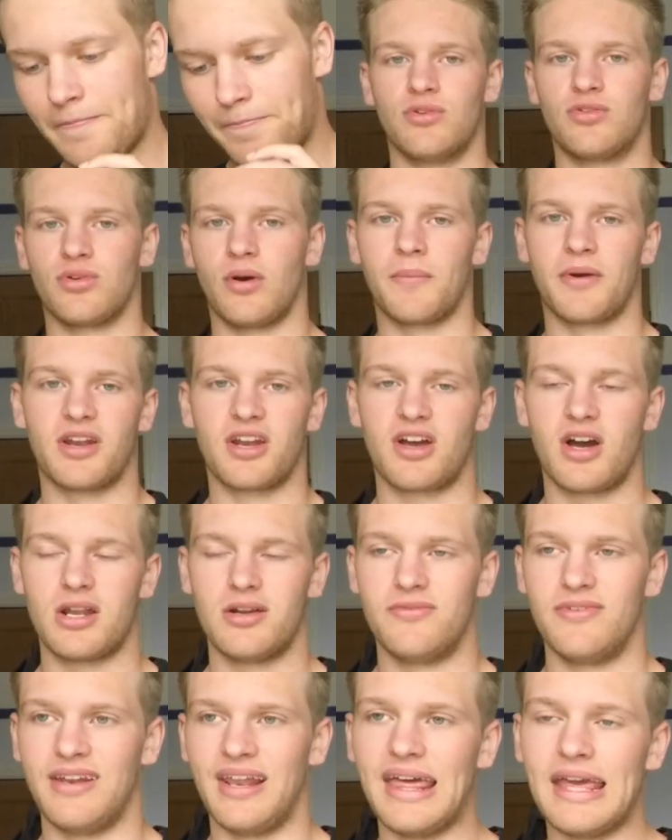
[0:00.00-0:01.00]
So I'm going to kind
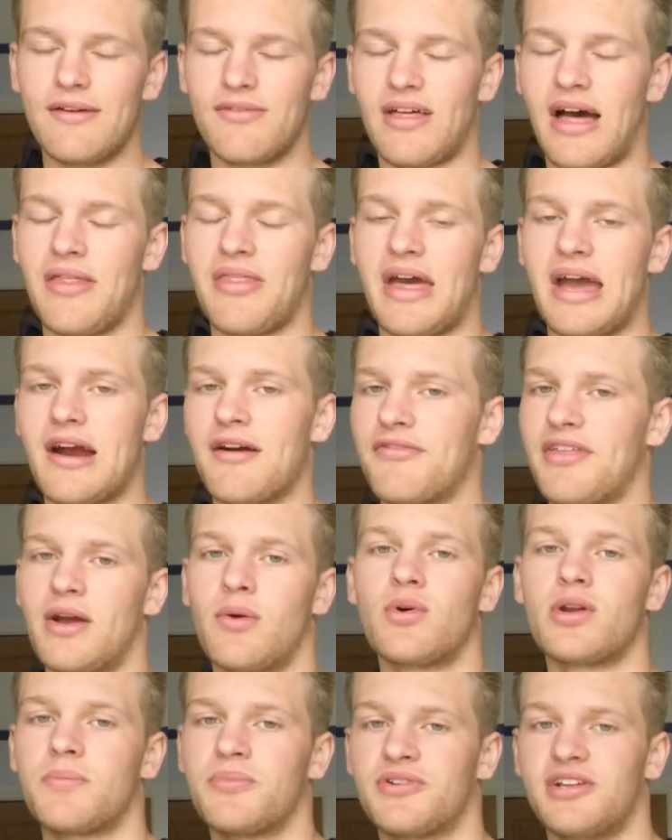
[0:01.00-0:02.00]
of leave that there. If they
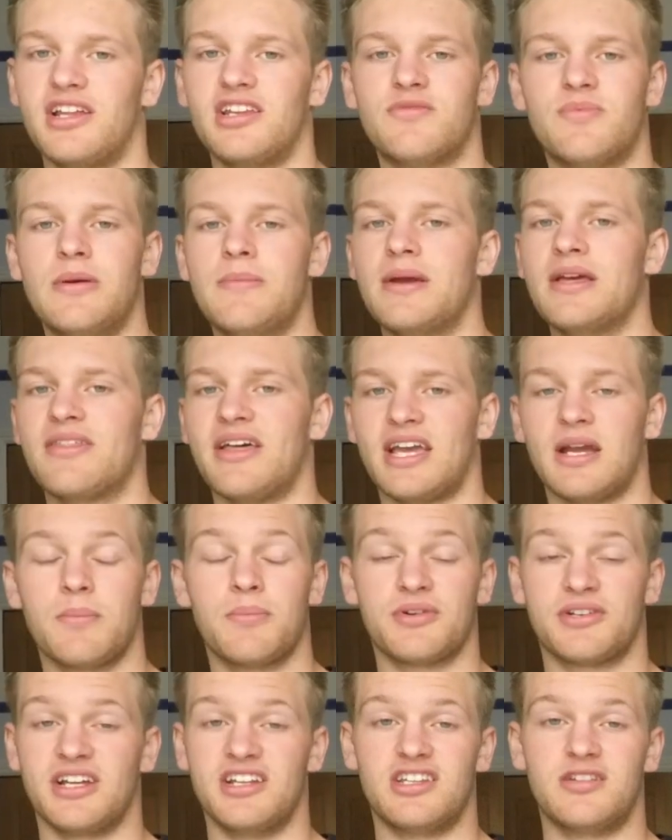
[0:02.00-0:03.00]
want to pretend to be me, they can
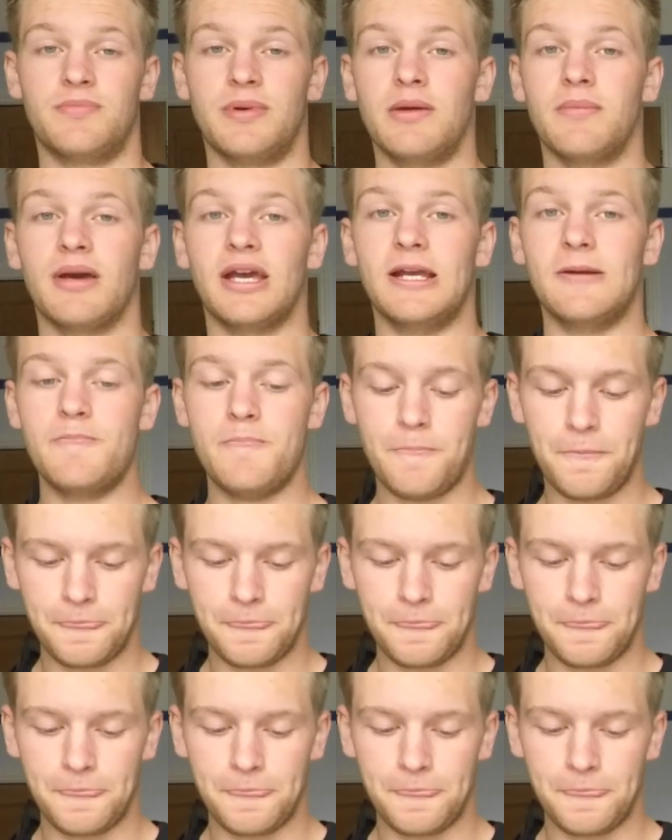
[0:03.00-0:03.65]
pretend to be me.